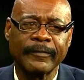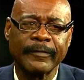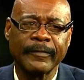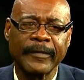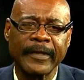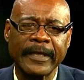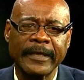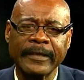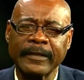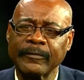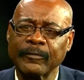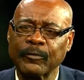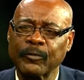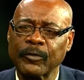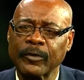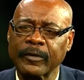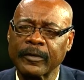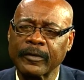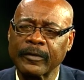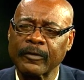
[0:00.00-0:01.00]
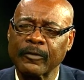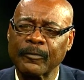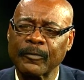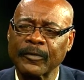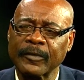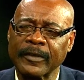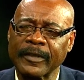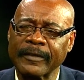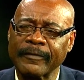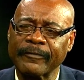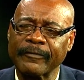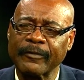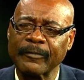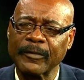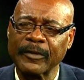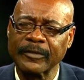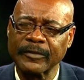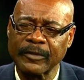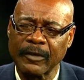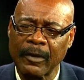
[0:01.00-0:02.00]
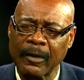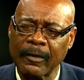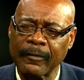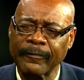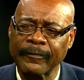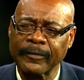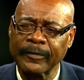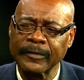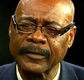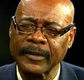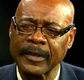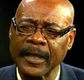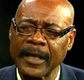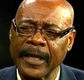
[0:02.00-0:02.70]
He didn't run the Urban League from his office.